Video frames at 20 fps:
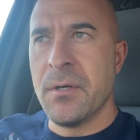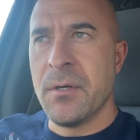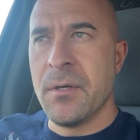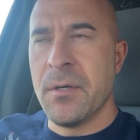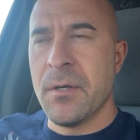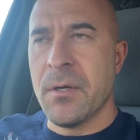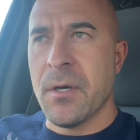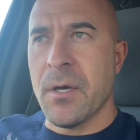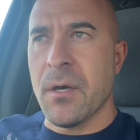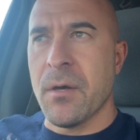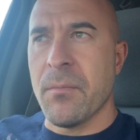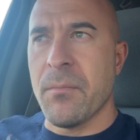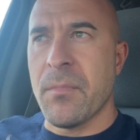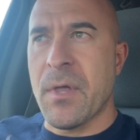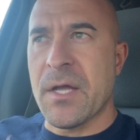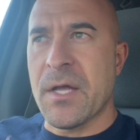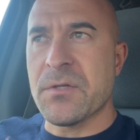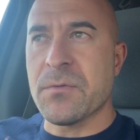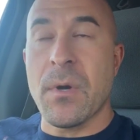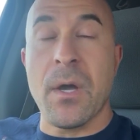
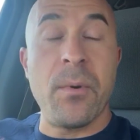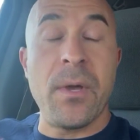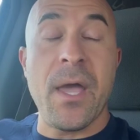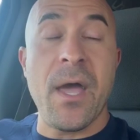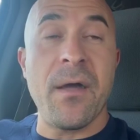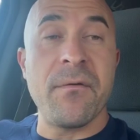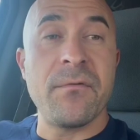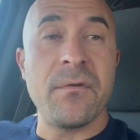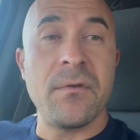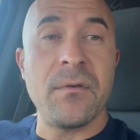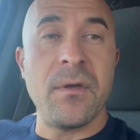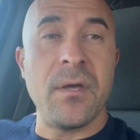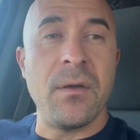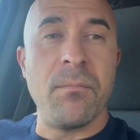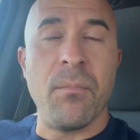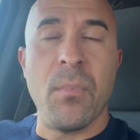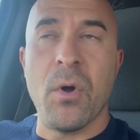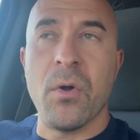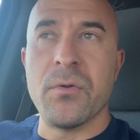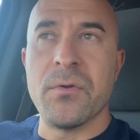That's why we have to
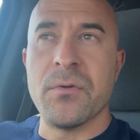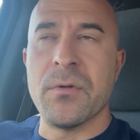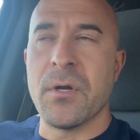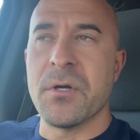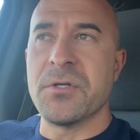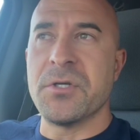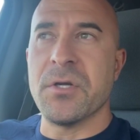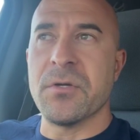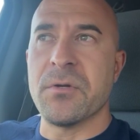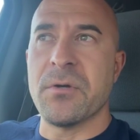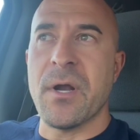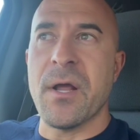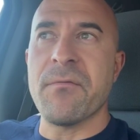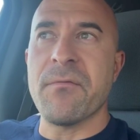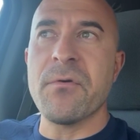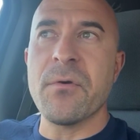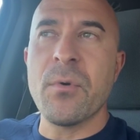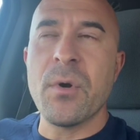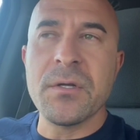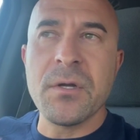embolden our children.
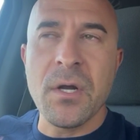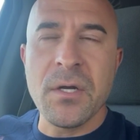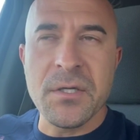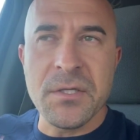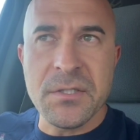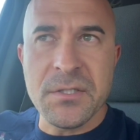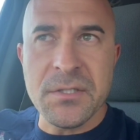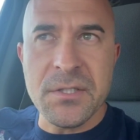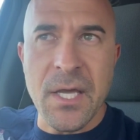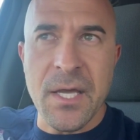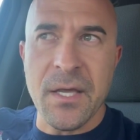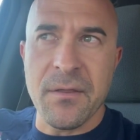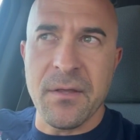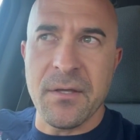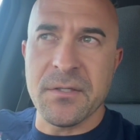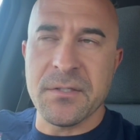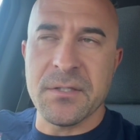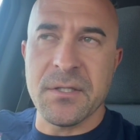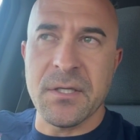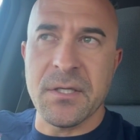Everyone is saying
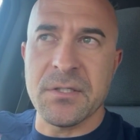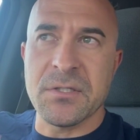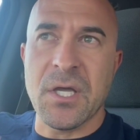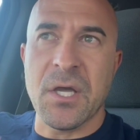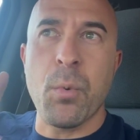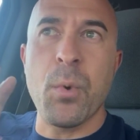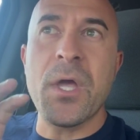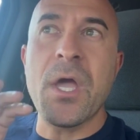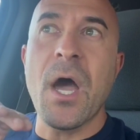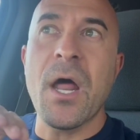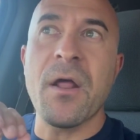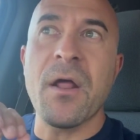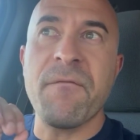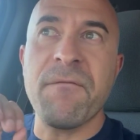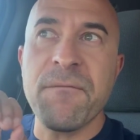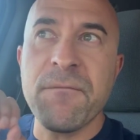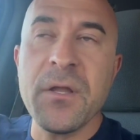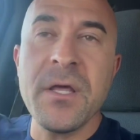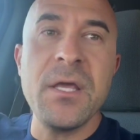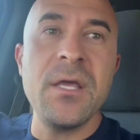these things like, we got to
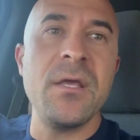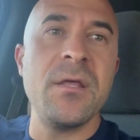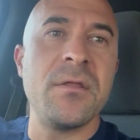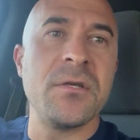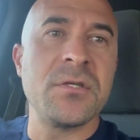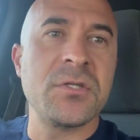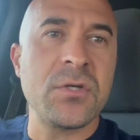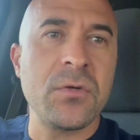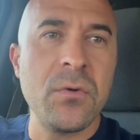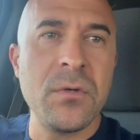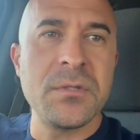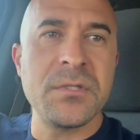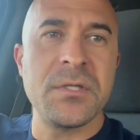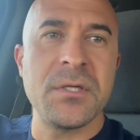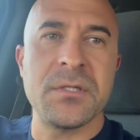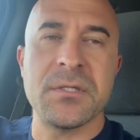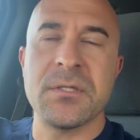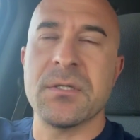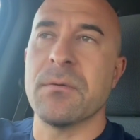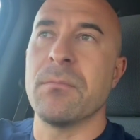flee the school
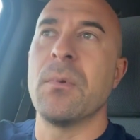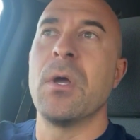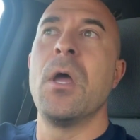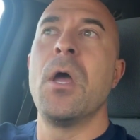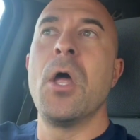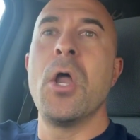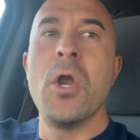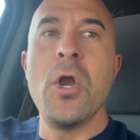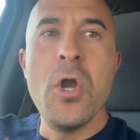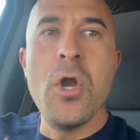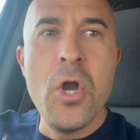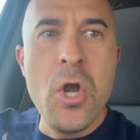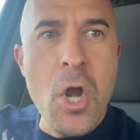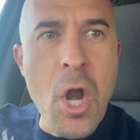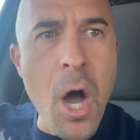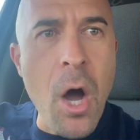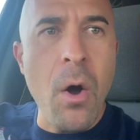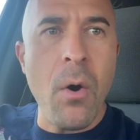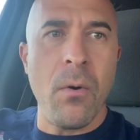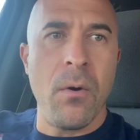system.
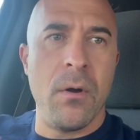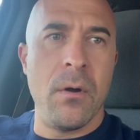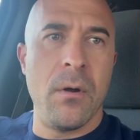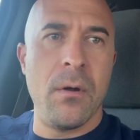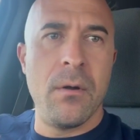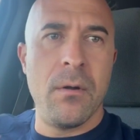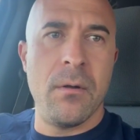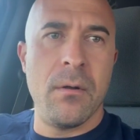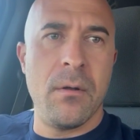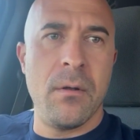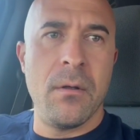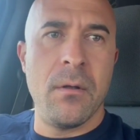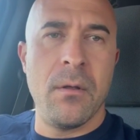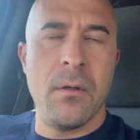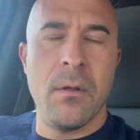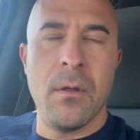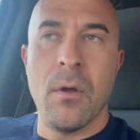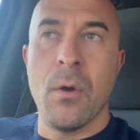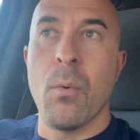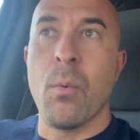No.
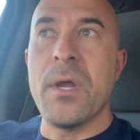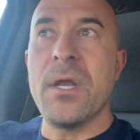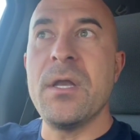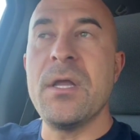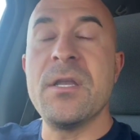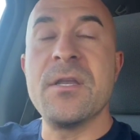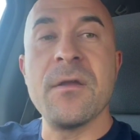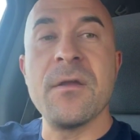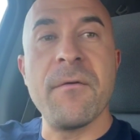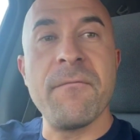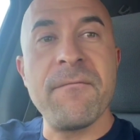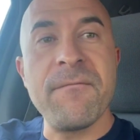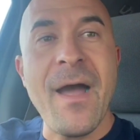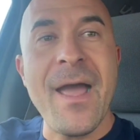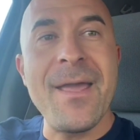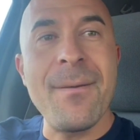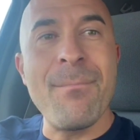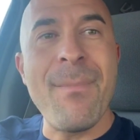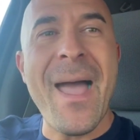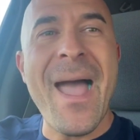We need to
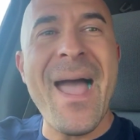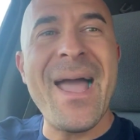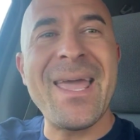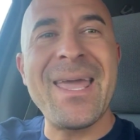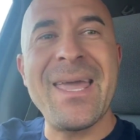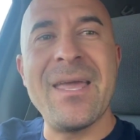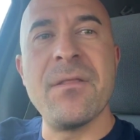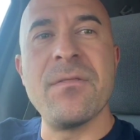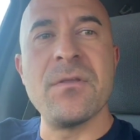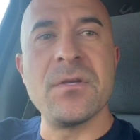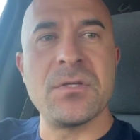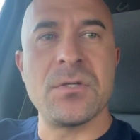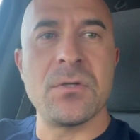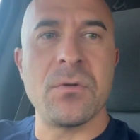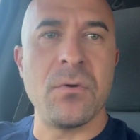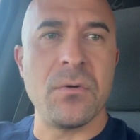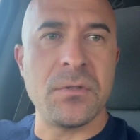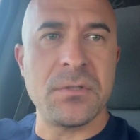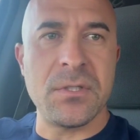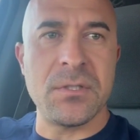fight back in the
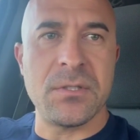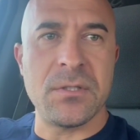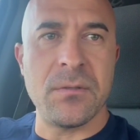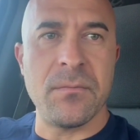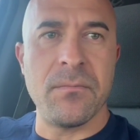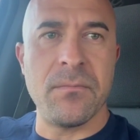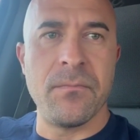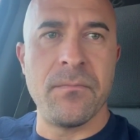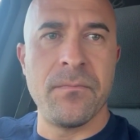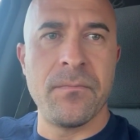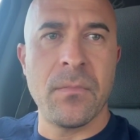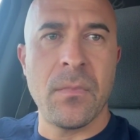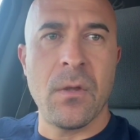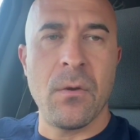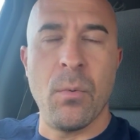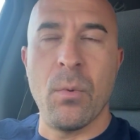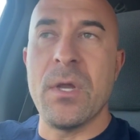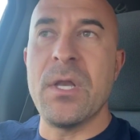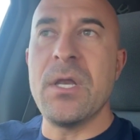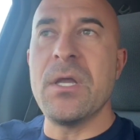school system.
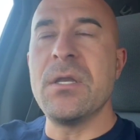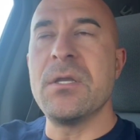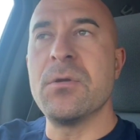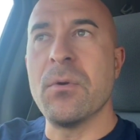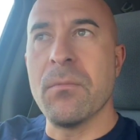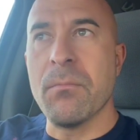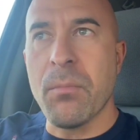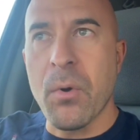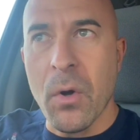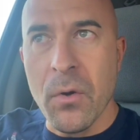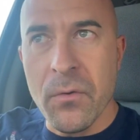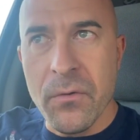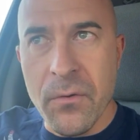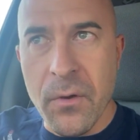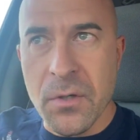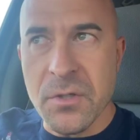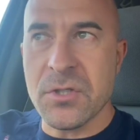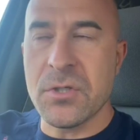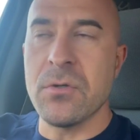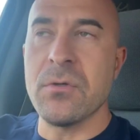We need to embolden
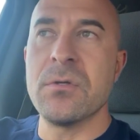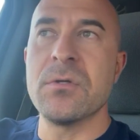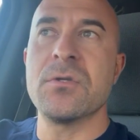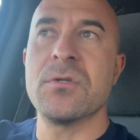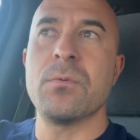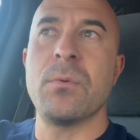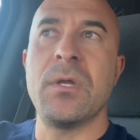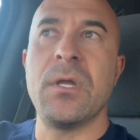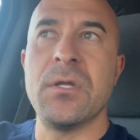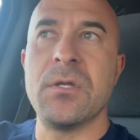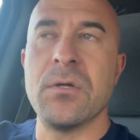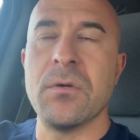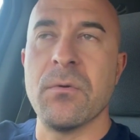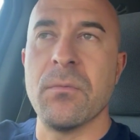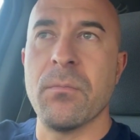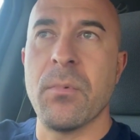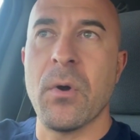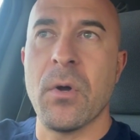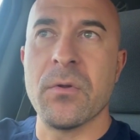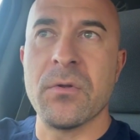our students. We need to
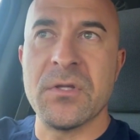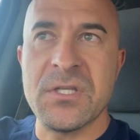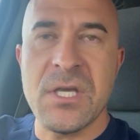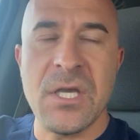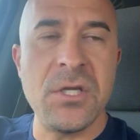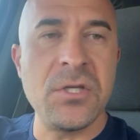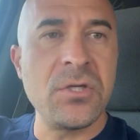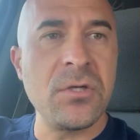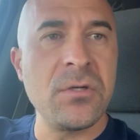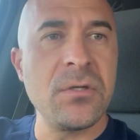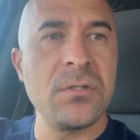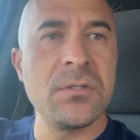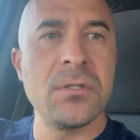embolden teachers.